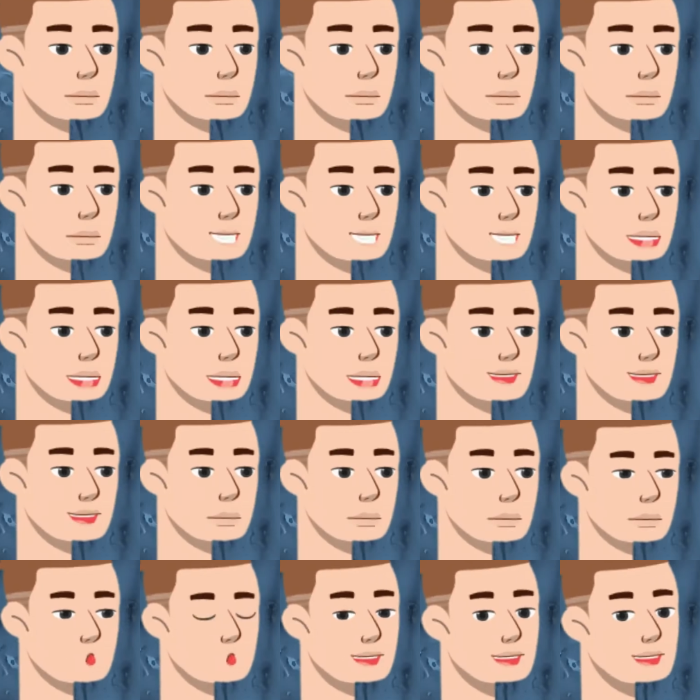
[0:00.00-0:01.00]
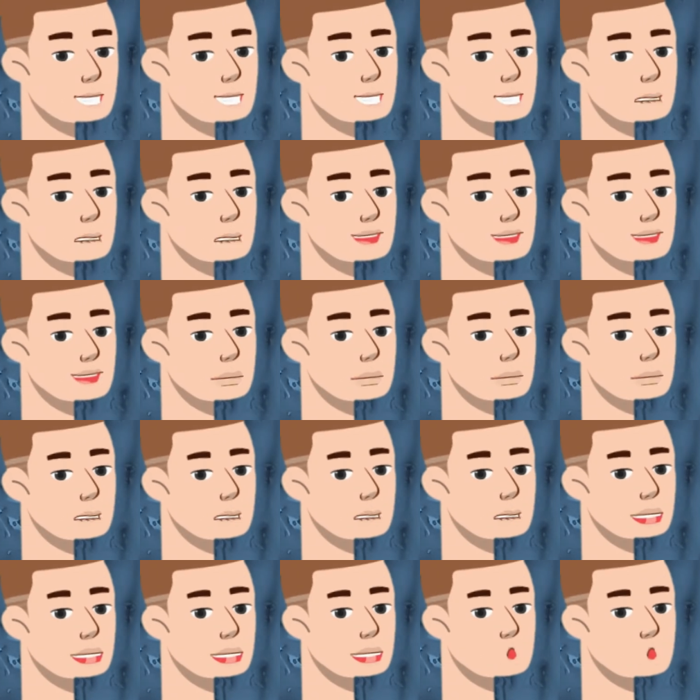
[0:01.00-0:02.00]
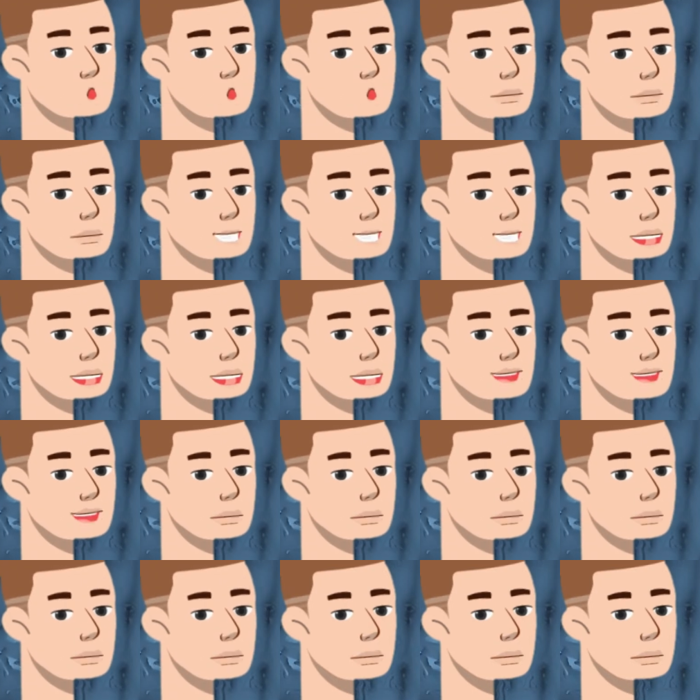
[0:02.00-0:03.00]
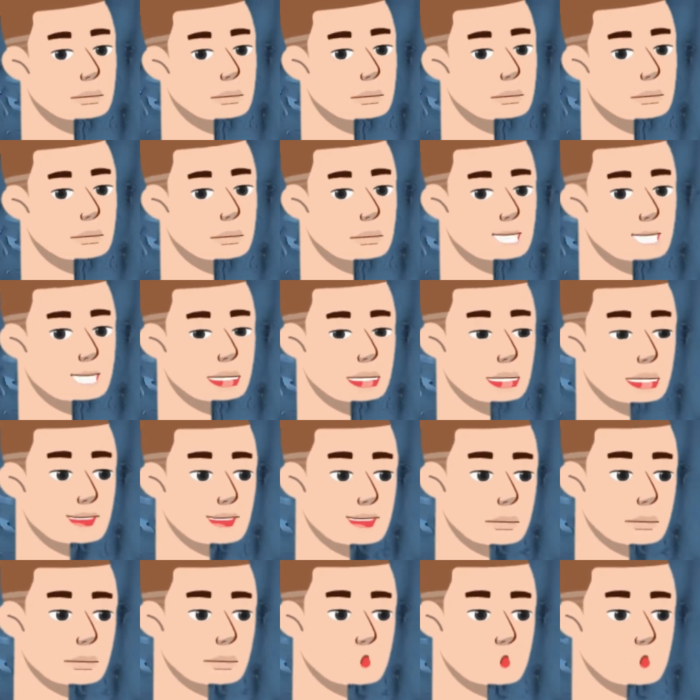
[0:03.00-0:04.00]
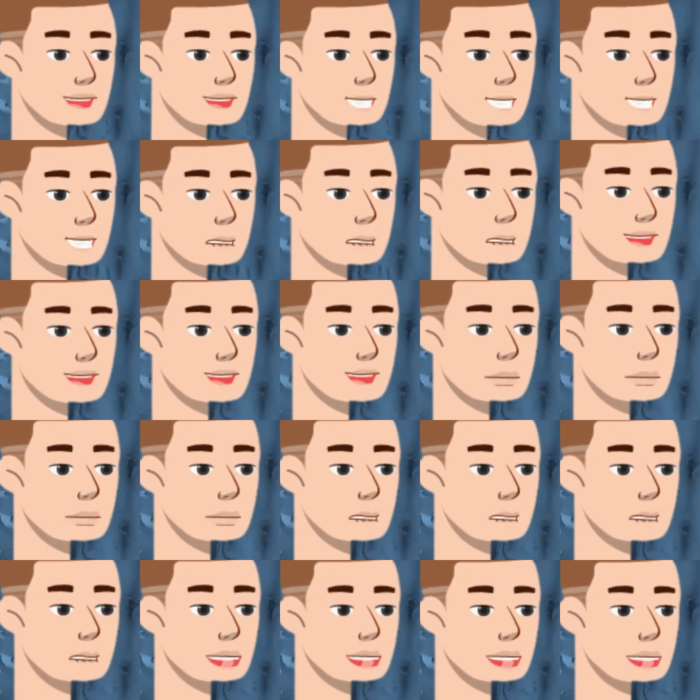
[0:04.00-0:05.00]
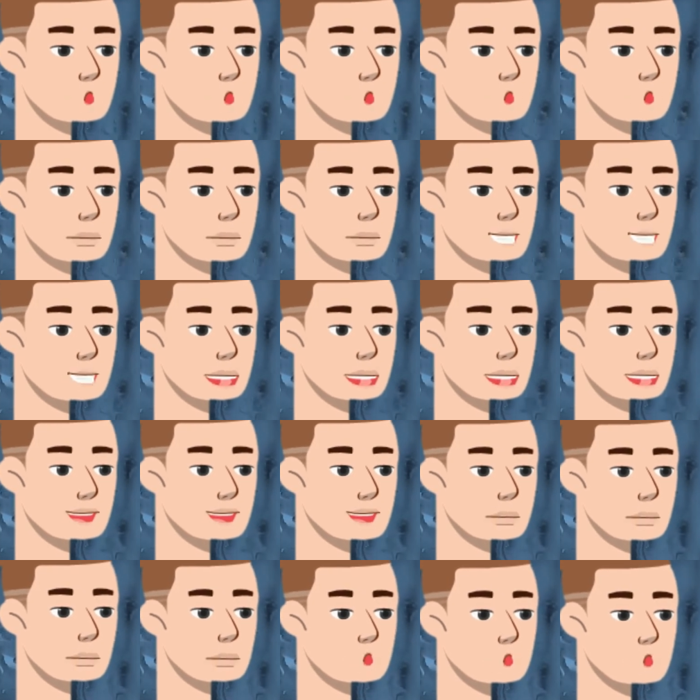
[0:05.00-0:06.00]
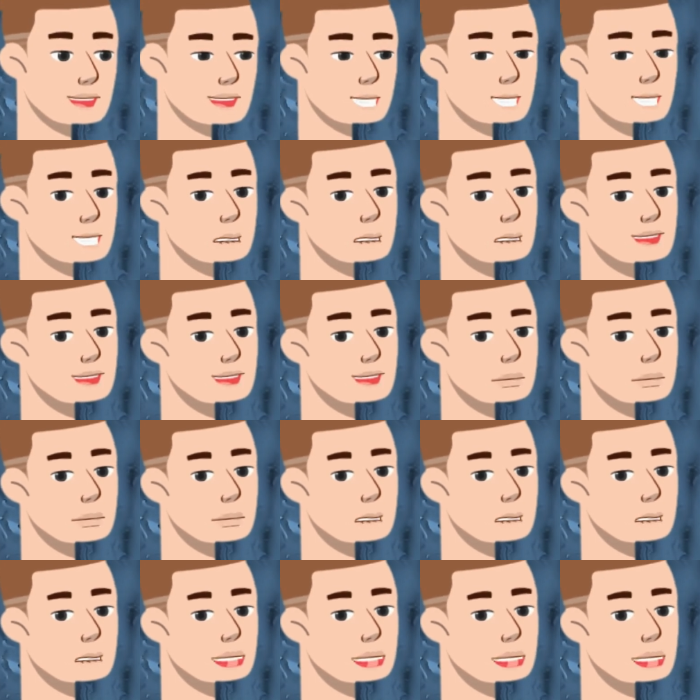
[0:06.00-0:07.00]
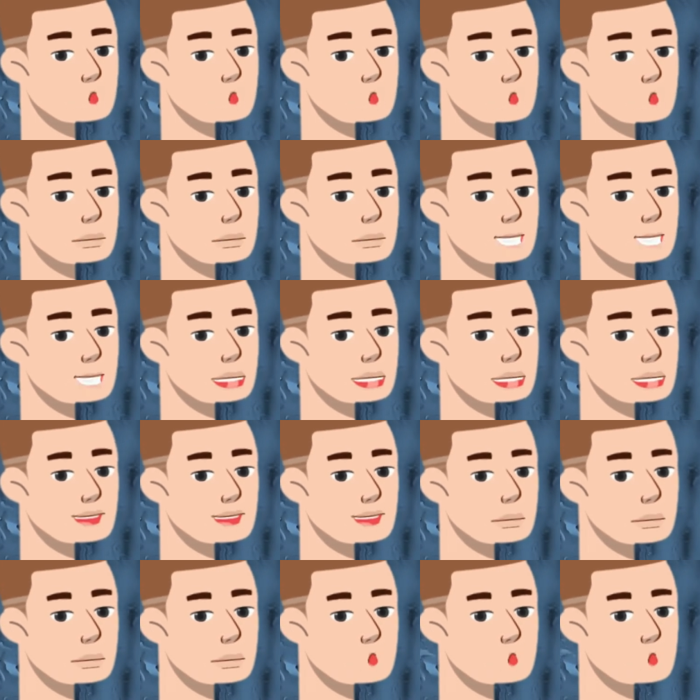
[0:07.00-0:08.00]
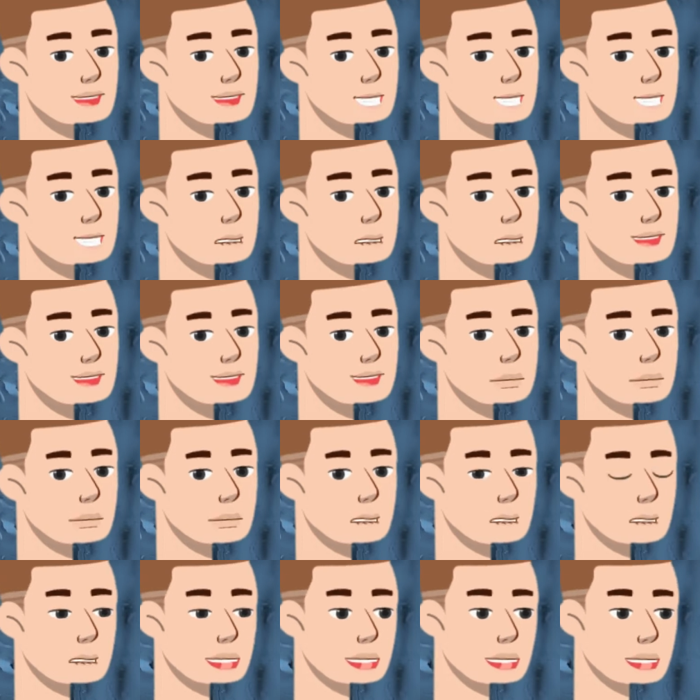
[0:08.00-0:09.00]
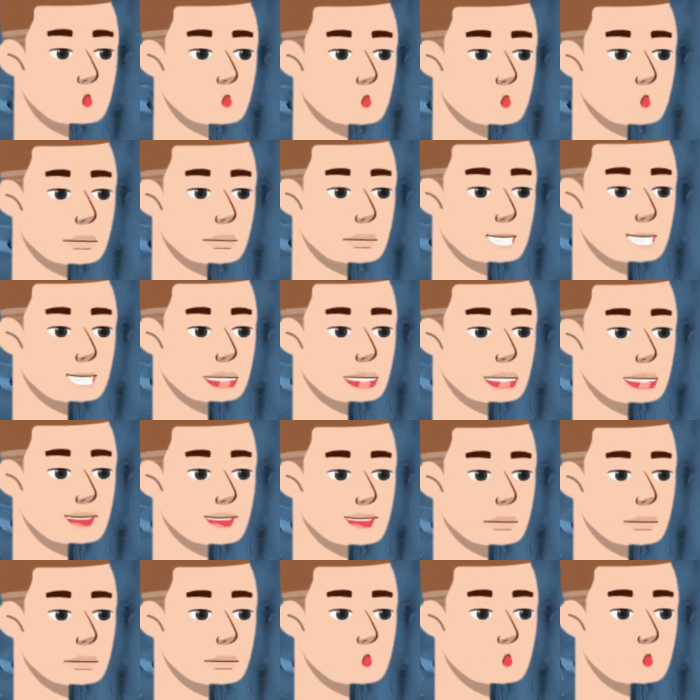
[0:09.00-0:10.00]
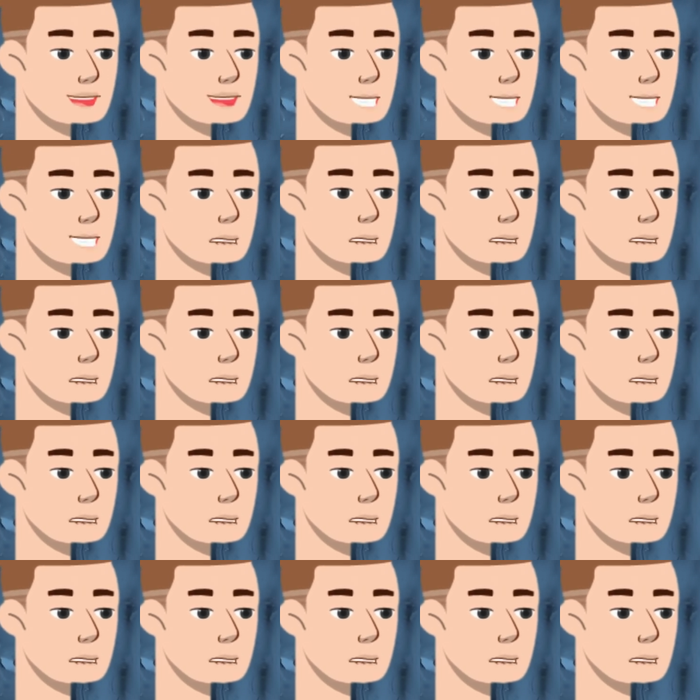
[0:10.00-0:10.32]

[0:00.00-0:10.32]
Let's take a look at infantry hero Laura. Laura Mendez is Gen 10's infantry hero. Let's analyze her military stats first before diving into her hero skills.